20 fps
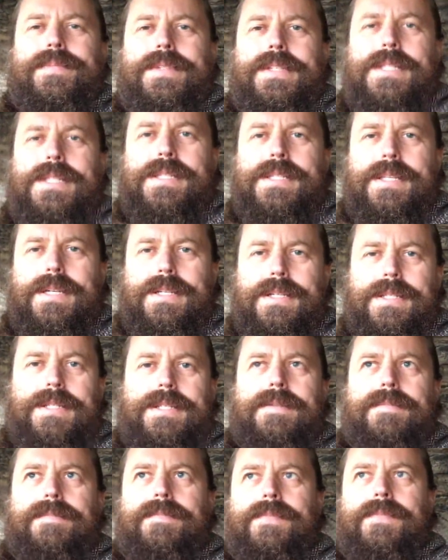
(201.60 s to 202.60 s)
these
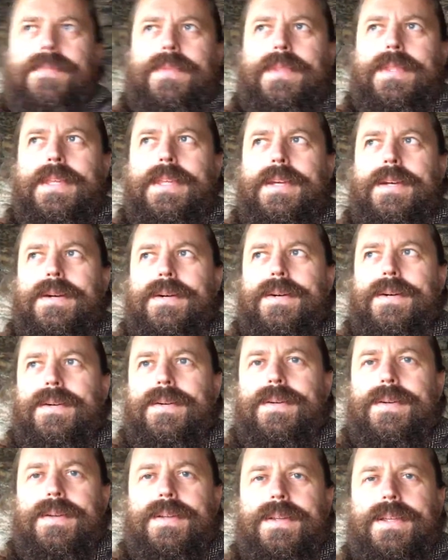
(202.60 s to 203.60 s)
days, they
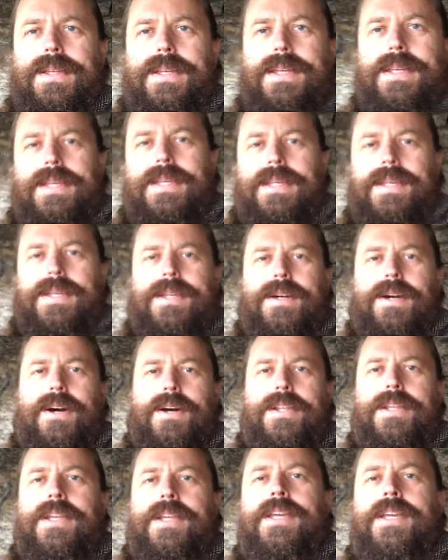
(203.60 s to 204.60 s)
are
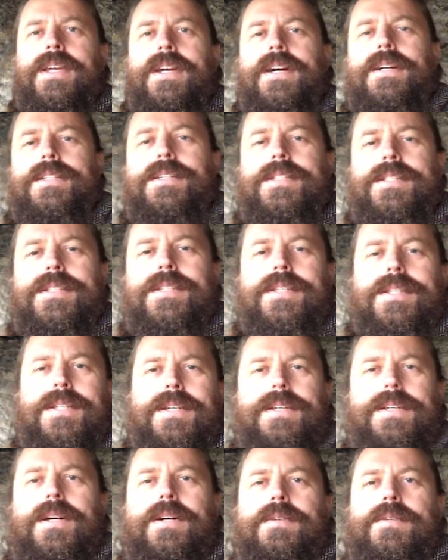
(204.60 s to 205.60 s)
guarding us,
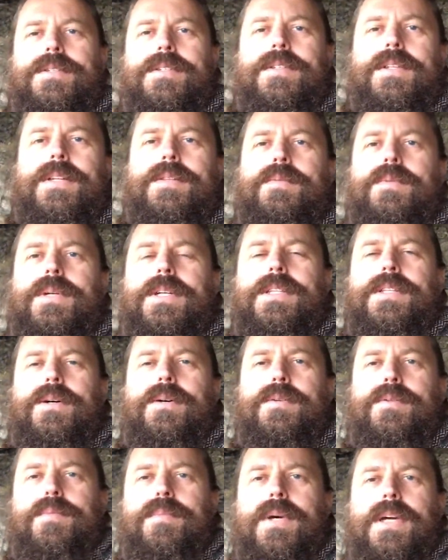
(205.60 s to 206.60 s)
you know, so that we
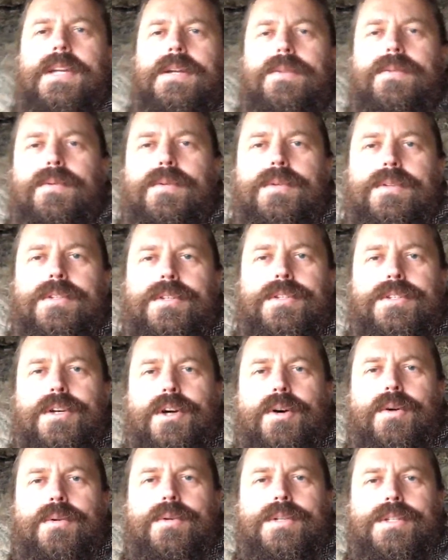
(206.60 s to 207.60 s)
don't make rude
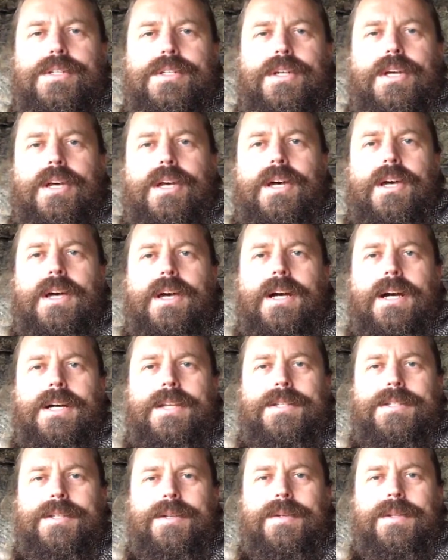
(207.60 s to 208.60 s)
jokes,
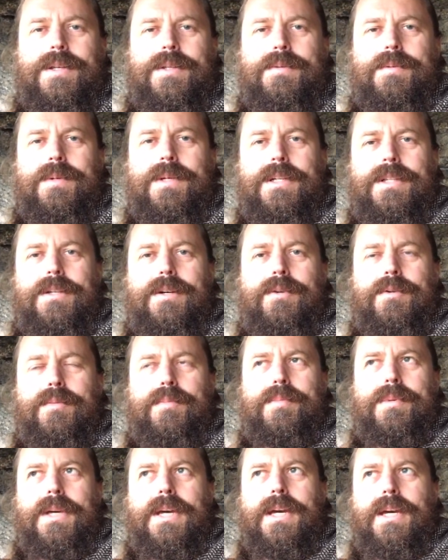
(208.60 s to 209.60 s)
and so that we
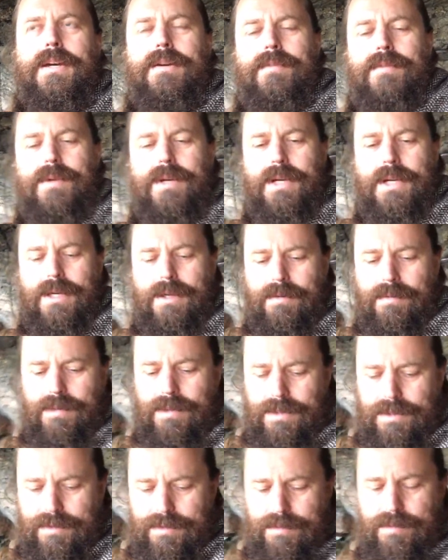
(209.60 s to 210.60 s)
don't behave
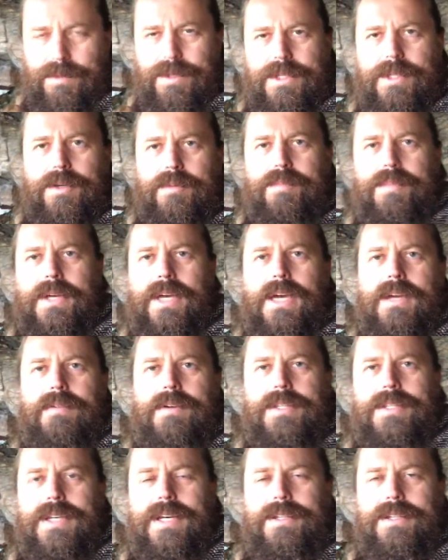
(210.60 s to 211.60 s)
we we don't behave
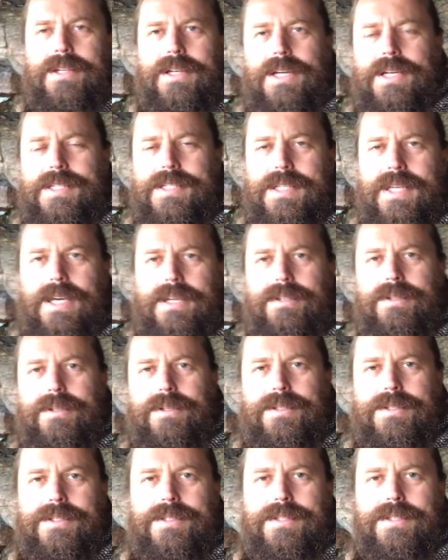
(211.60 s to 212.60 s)
at, at, as
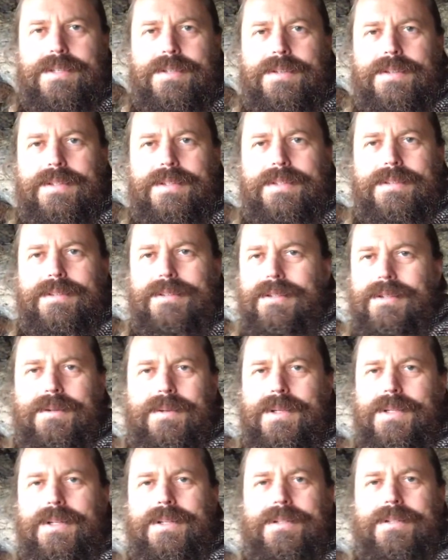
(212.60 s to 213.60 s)
adults. No,
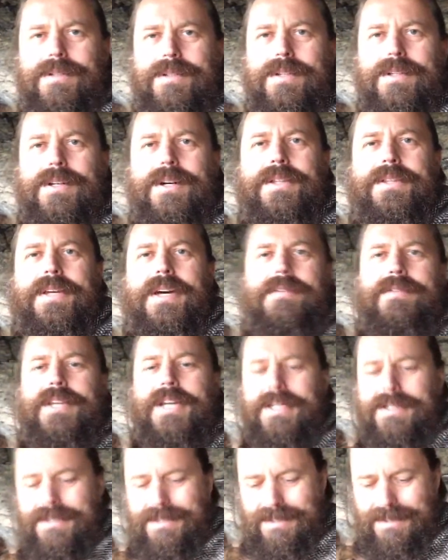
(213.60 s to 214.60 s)
can't can't have
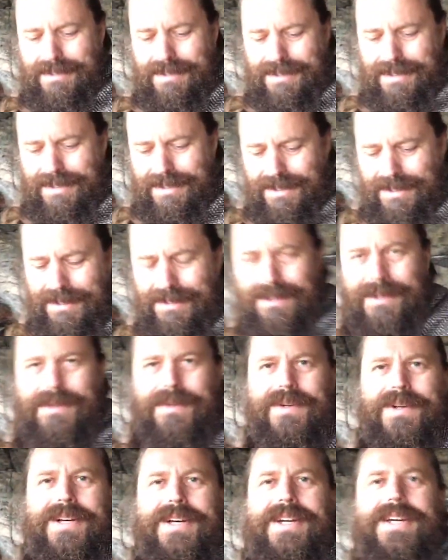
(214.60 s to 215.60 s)
that, you
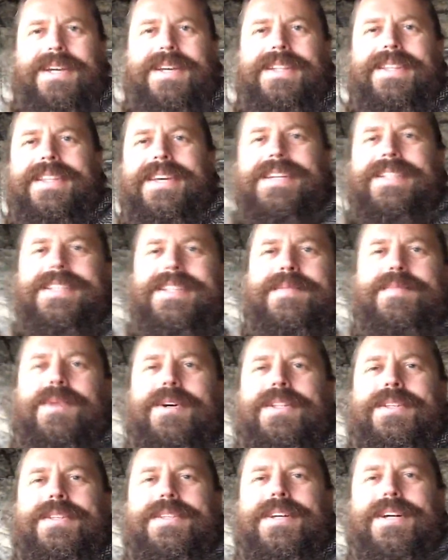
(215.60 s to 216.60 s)
know. They
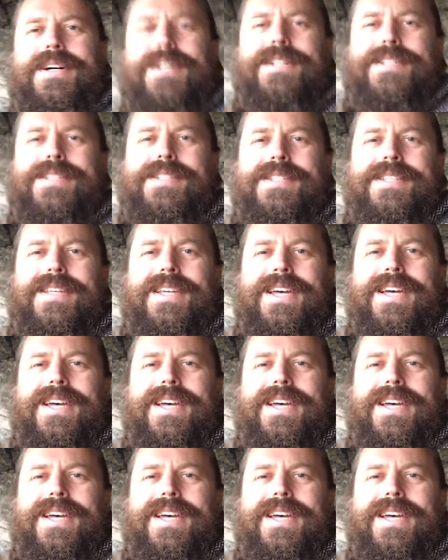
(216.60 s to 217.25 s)
demonetized